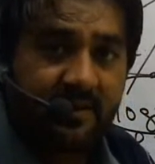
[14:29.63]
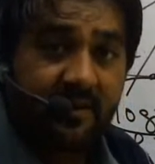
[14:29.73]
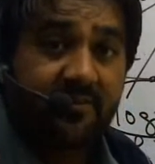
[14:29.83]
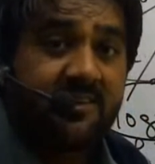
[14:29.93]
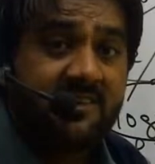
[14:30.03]

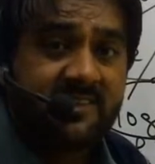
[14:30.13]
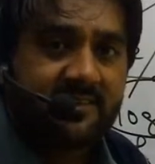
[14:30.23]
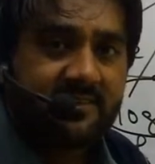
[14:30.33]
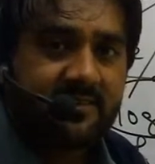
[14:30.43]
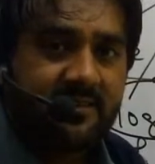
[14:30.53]

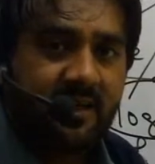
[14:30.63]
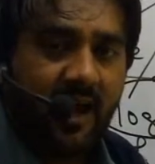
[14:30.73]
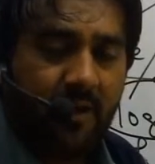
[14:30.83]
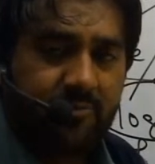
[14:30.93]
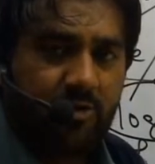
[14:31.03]
Reason.
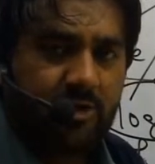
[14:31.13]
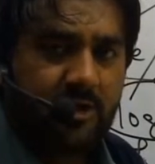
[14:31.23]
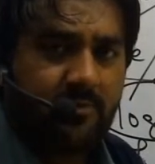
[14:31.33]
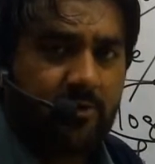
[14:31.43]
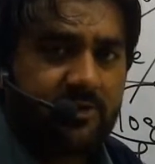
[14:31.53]
I'm talking
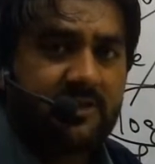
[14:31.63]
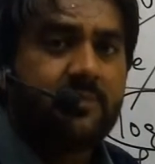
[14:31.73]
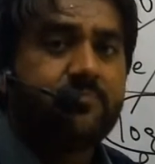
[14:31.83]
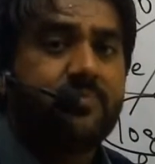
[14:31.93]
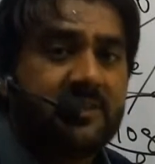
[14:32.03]
about
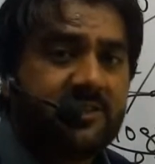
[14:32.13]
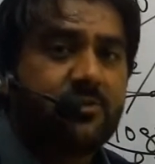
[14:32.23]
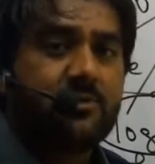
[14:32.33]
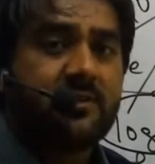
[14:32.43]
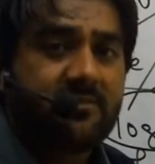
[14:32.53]
here
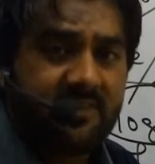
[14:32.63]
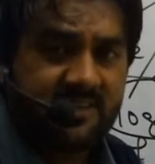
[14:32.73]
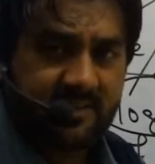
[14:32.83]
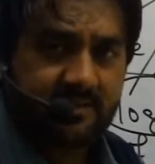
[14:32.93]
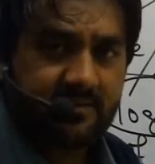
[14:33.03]
particular
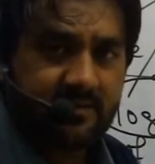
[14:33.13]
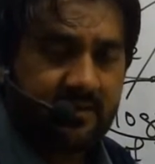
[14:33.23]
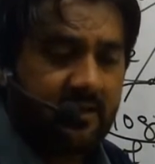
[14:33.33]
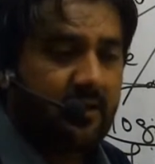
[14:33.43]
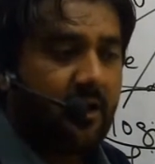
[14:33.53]
reason
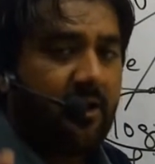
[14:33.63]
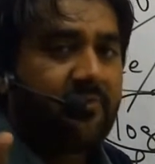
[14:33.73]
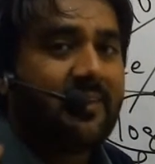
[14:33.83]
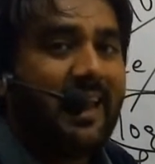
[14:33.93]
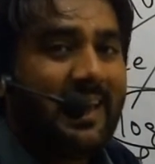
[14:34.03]

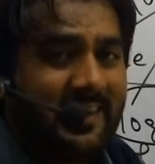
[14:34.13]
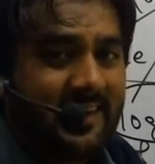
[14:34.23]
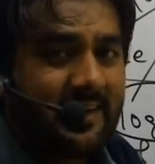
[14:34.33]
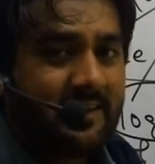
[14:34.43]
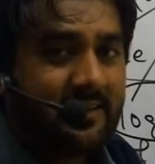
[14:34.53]
of
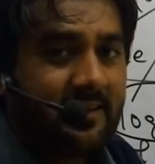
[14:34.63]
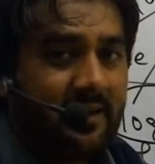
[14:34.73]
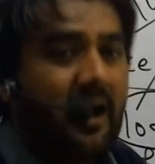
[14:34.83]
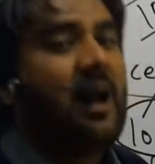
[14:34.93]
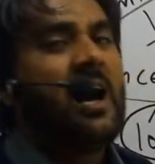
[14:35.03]
liking,
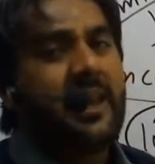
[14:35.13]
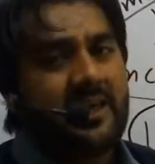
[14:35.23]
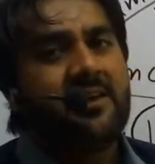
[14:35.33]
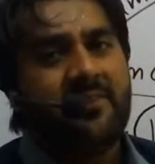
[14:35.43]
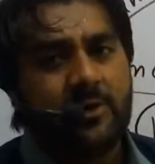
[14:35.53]
or
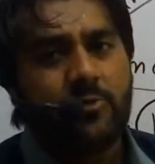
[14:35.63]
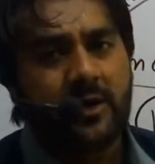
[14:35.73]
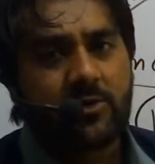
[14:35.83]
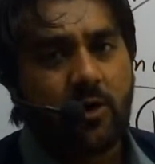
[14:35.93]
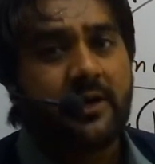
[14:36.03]
even you
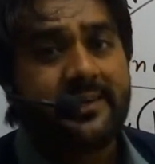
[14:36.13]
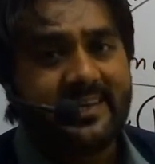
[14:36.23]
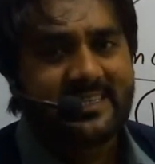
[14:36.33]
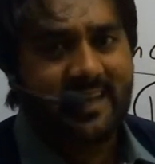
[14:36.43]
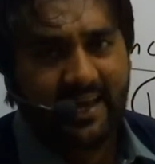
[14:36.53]
may call it
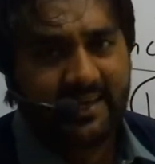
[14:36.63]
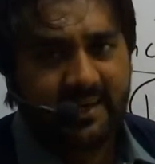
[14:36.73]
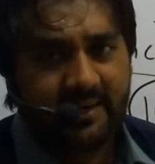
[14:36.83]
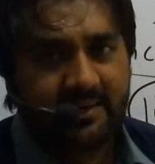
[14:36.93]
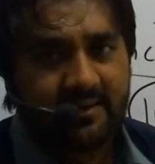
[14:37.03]

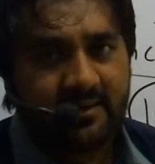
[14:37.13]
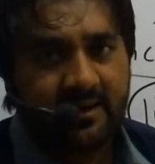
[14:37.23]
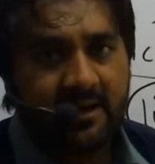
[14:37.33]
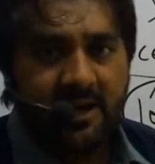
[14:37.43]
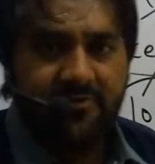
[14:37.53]
disliking.
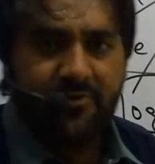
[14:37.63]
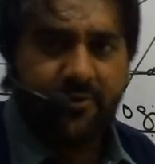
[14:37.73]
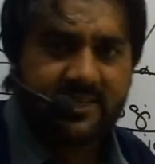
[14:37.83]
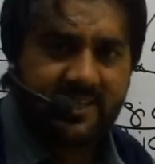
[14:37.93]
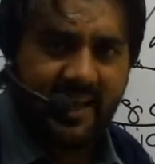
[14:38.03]
If you
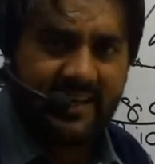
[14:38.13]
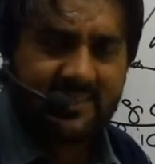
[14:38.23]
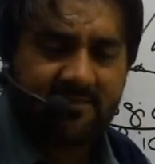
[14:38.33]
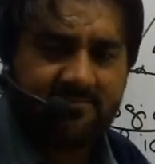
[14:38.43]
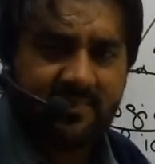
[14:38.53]
dislike
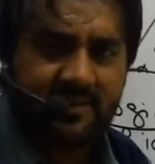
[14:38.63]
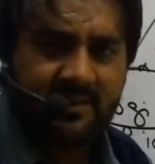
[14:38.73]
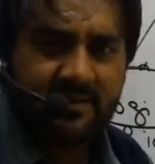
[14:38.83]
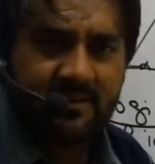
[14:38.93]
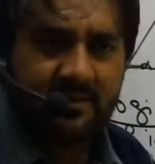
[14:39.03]
someone,
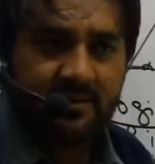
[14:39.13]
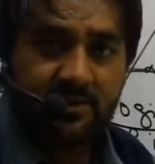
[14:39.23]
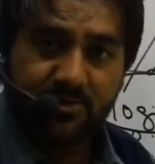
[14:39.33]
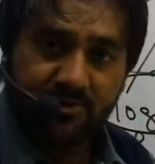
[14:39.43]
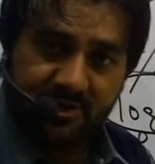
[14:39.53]

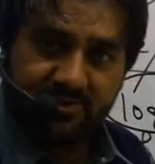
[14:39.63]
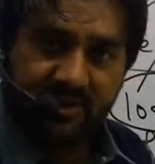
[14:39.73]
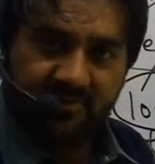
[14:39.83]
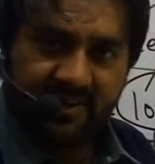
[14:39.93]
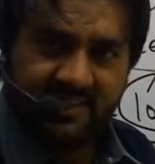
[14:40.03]
you need to
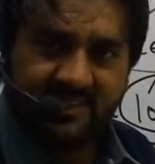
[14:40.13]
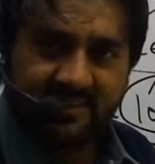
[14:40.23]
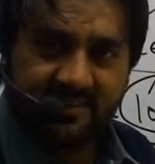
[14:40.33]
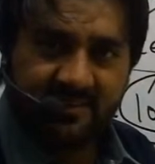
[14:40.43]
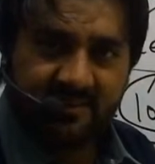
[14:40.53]
give
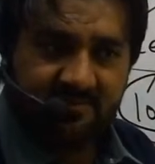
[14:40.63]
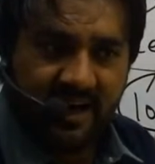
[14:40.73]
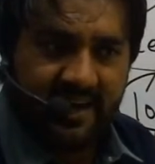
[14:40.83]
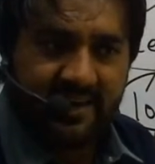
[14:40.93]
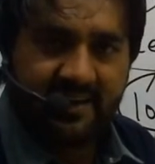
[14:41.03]
reason.
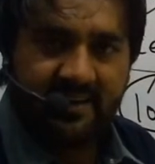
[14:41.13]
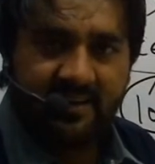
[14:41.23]
Why?